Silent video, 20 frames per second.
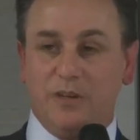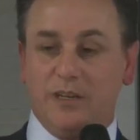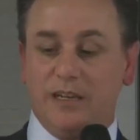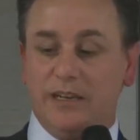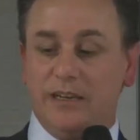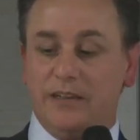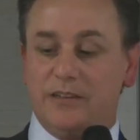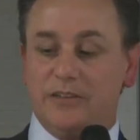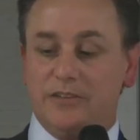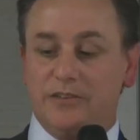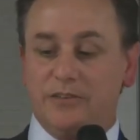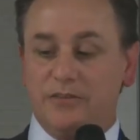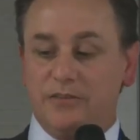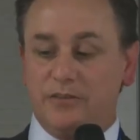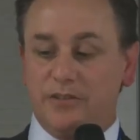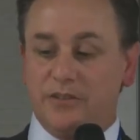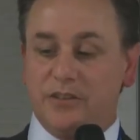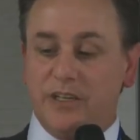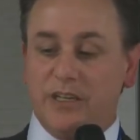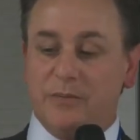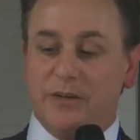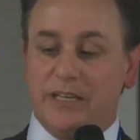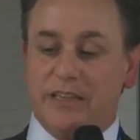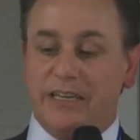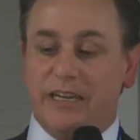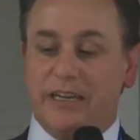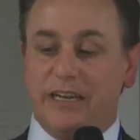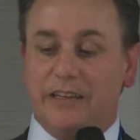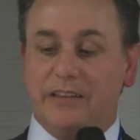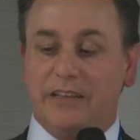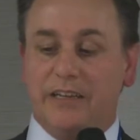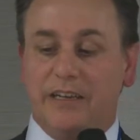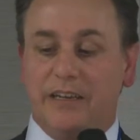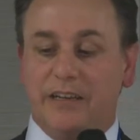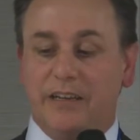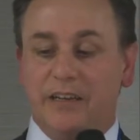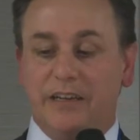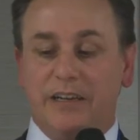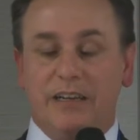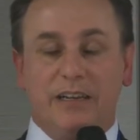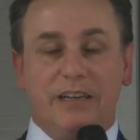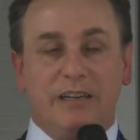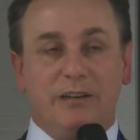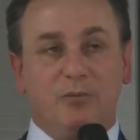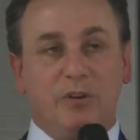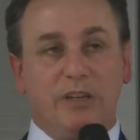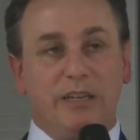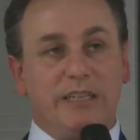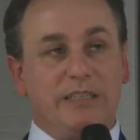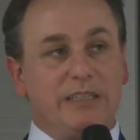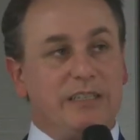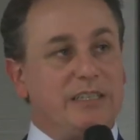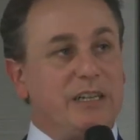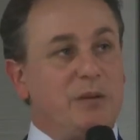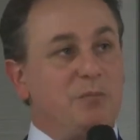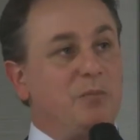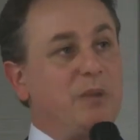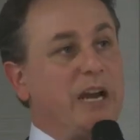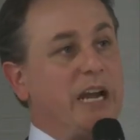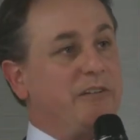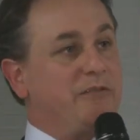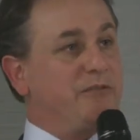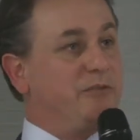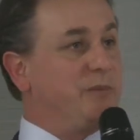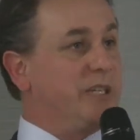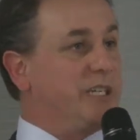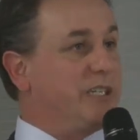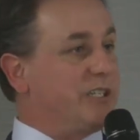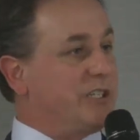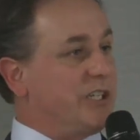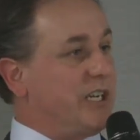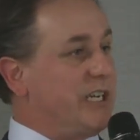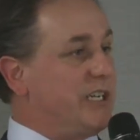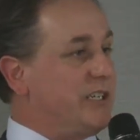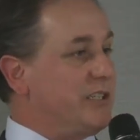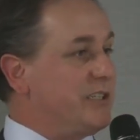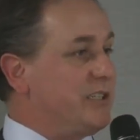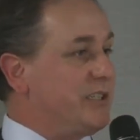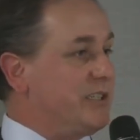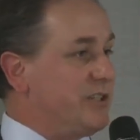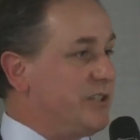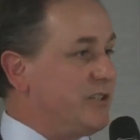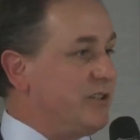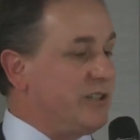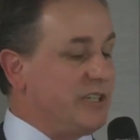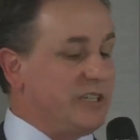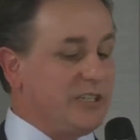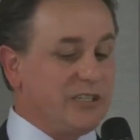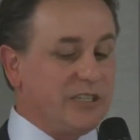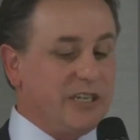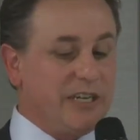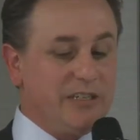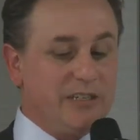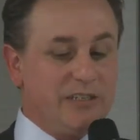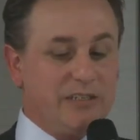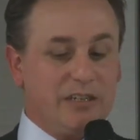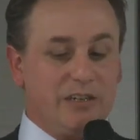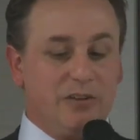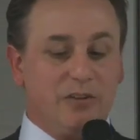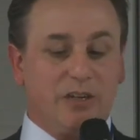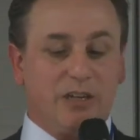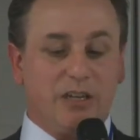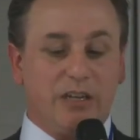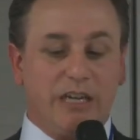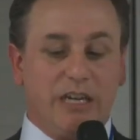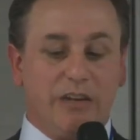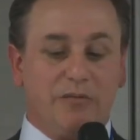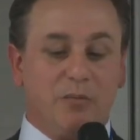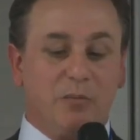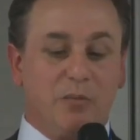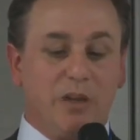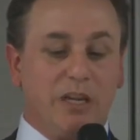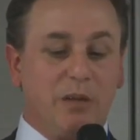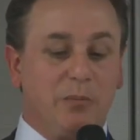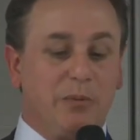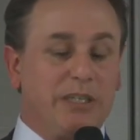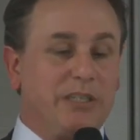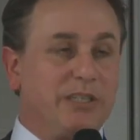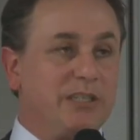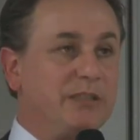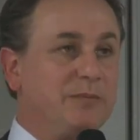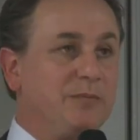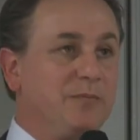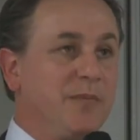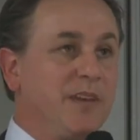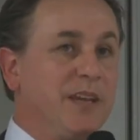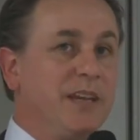And to think about that, I think we need to step back from exchanges and stock exchanges and look at an even bigger picture.